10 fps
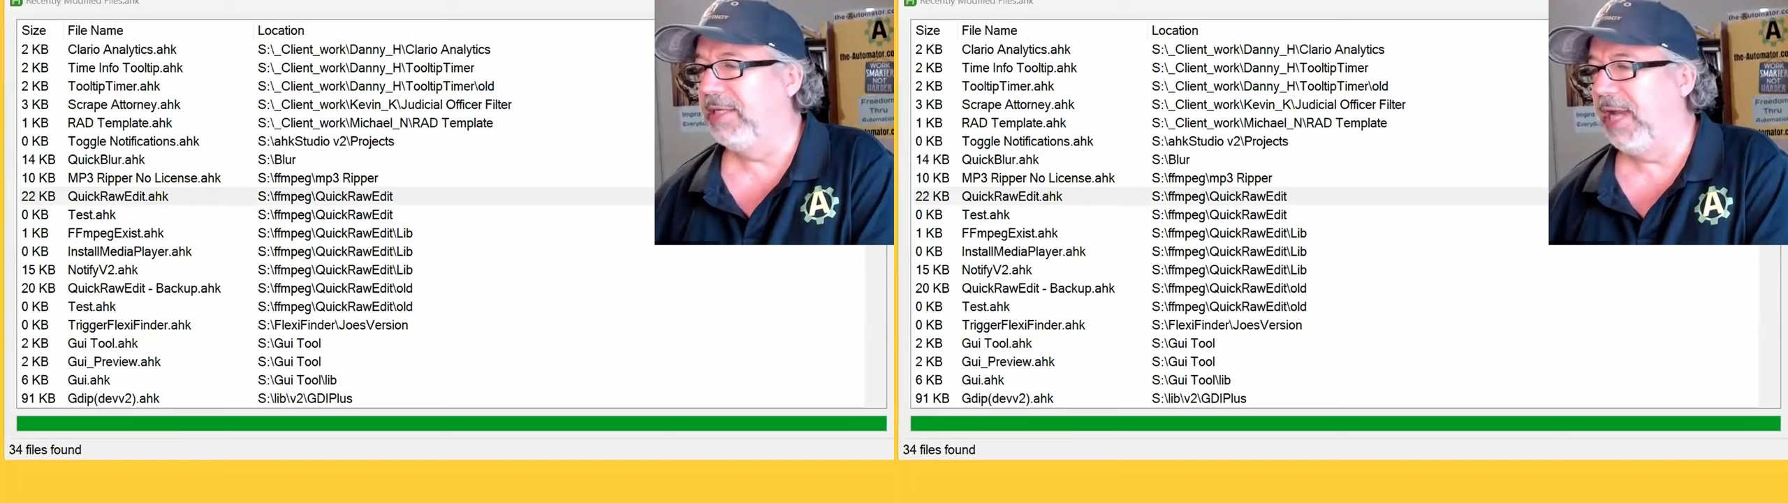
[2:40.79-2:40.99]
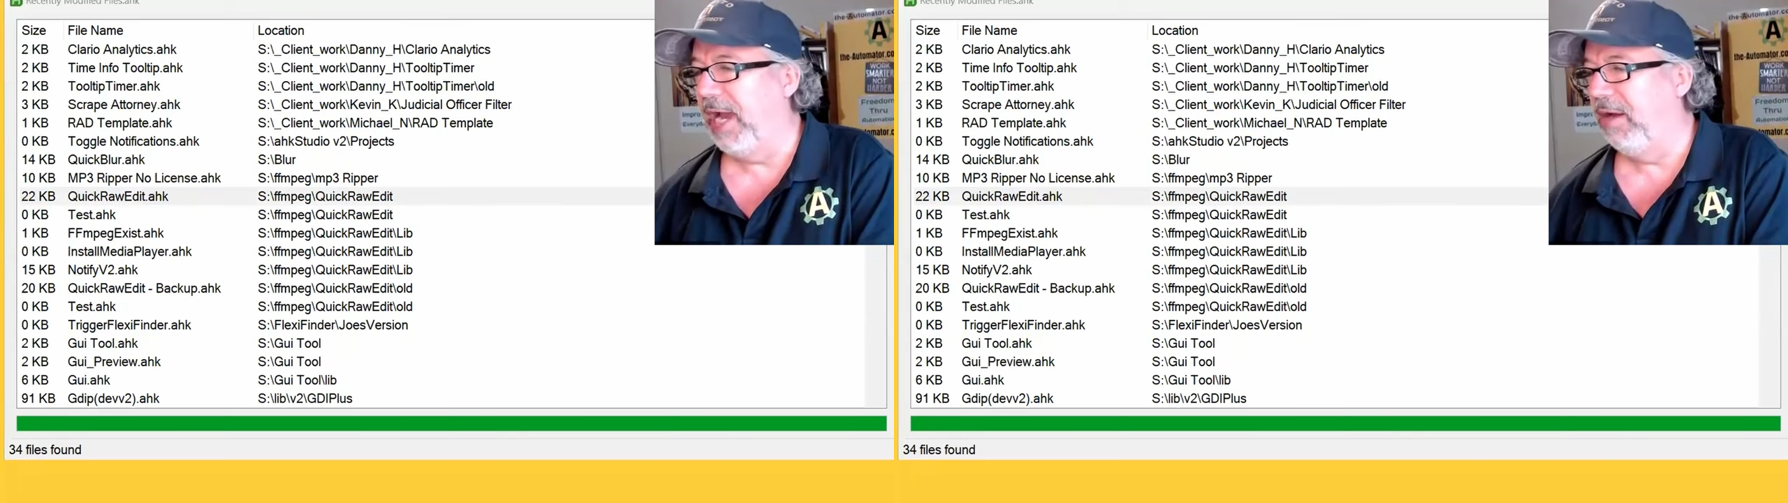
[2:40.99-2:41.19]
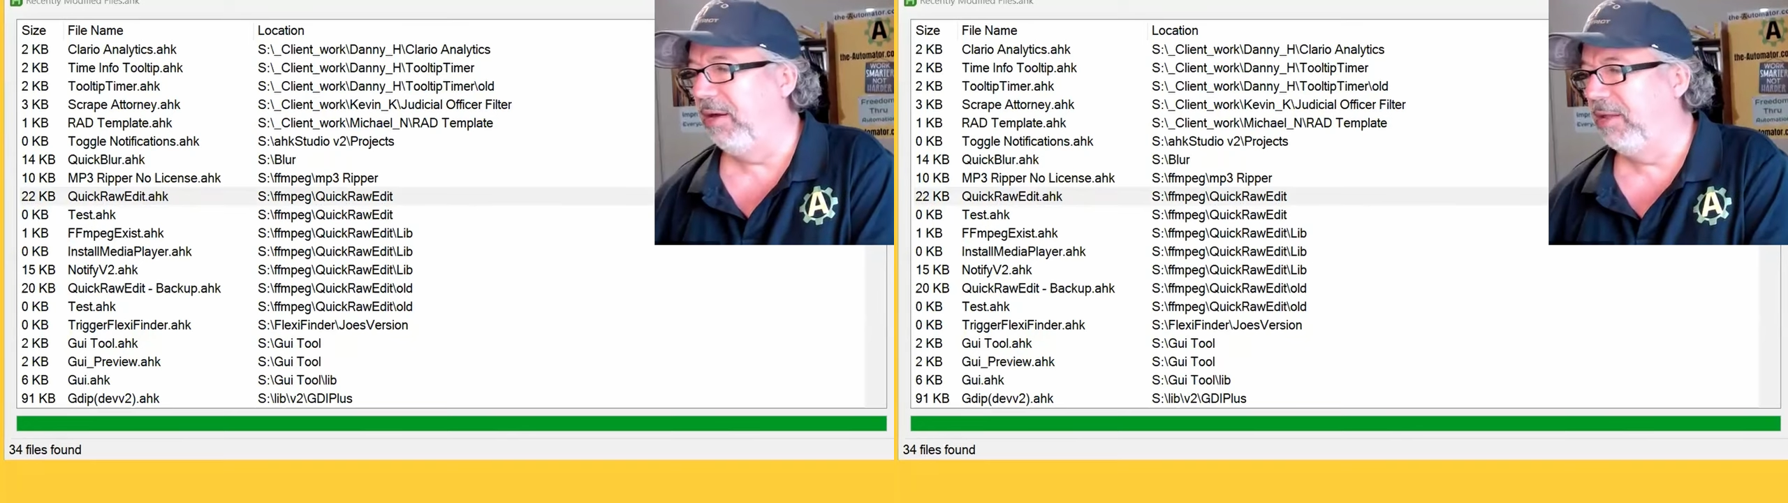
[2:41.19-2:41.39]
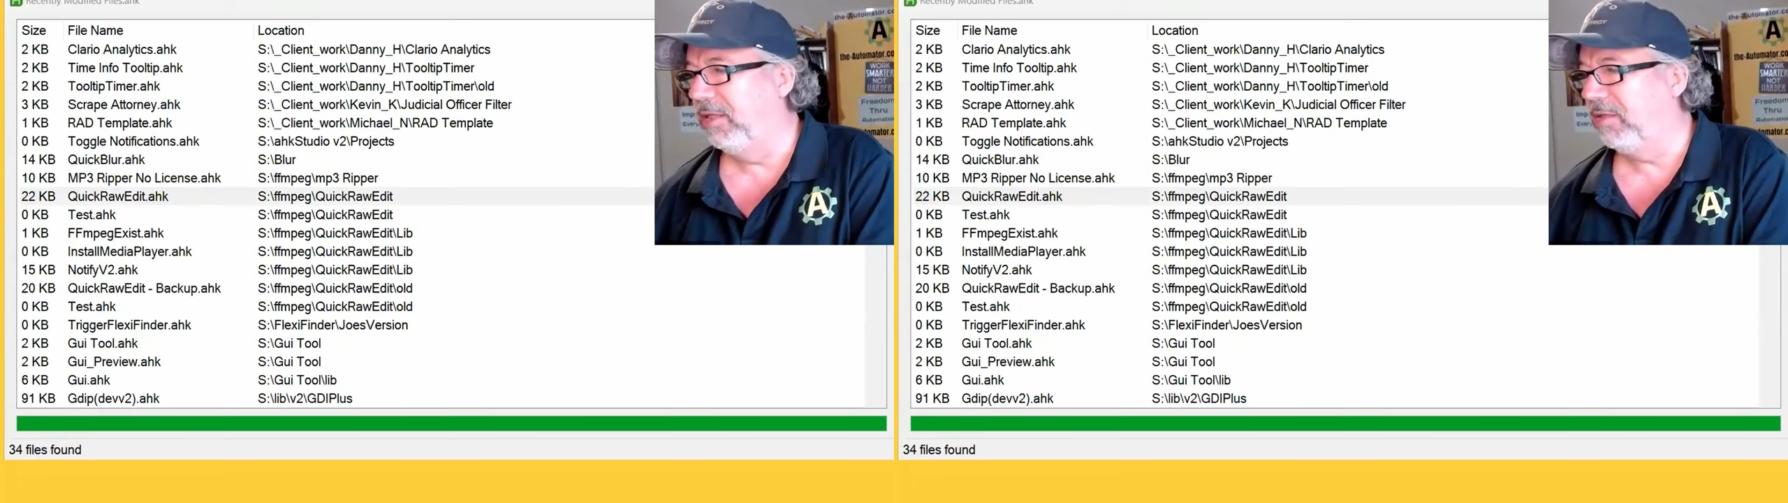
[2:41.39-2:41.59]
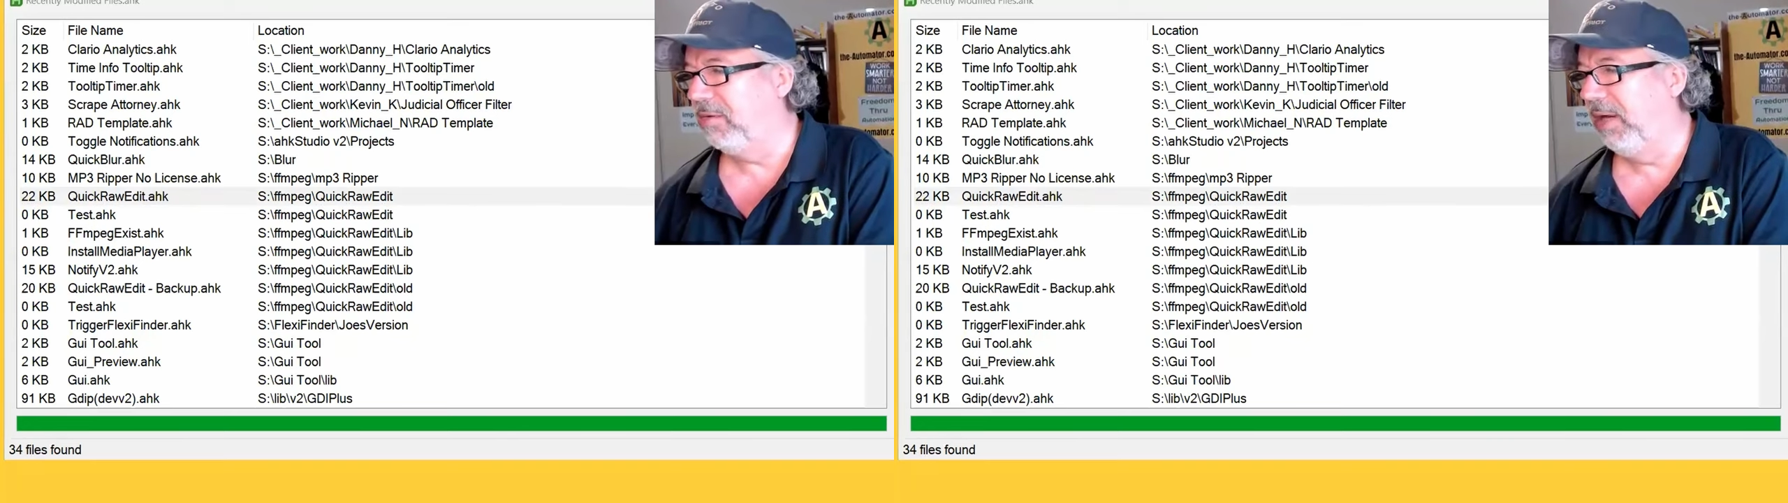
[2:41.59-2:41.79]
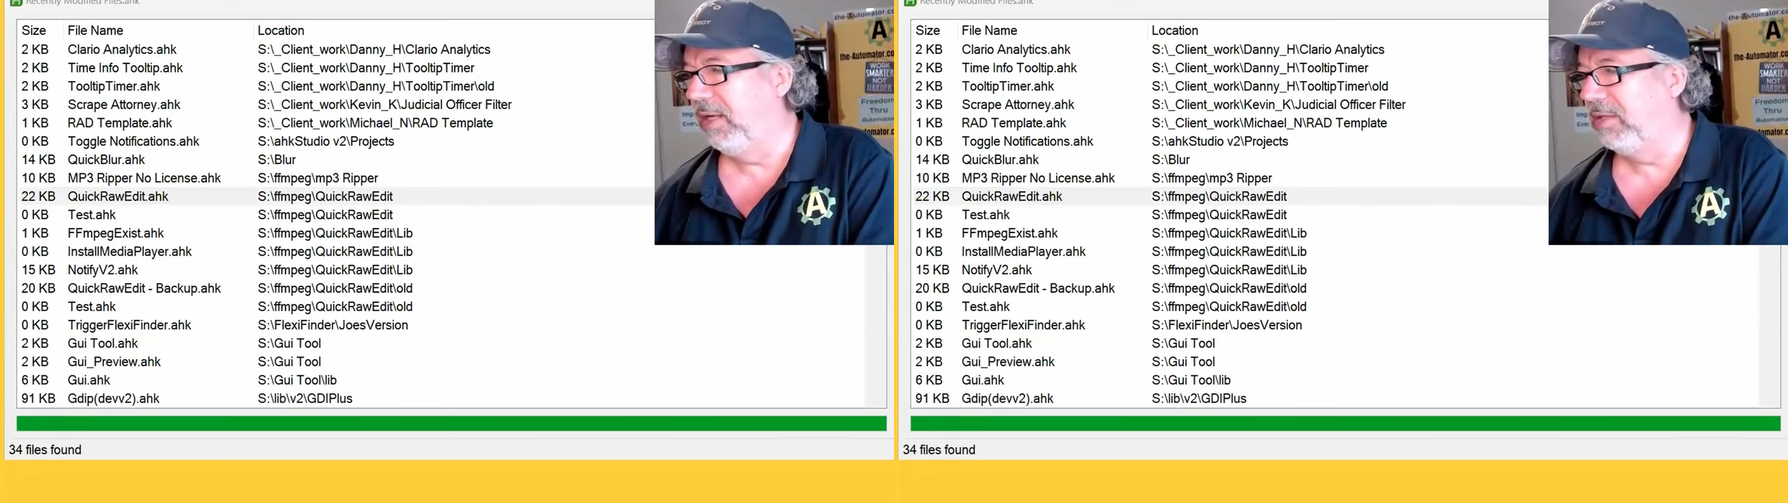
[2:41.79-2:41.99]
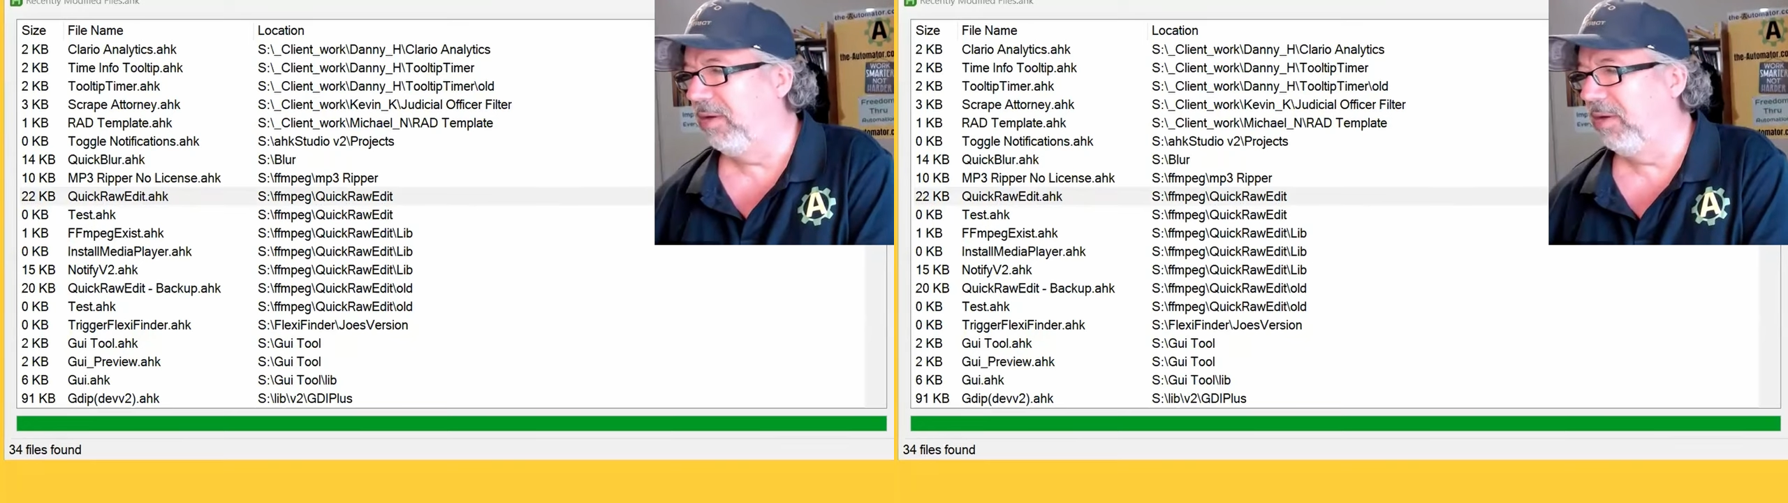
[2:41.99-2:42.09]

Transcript: is higher on this screen,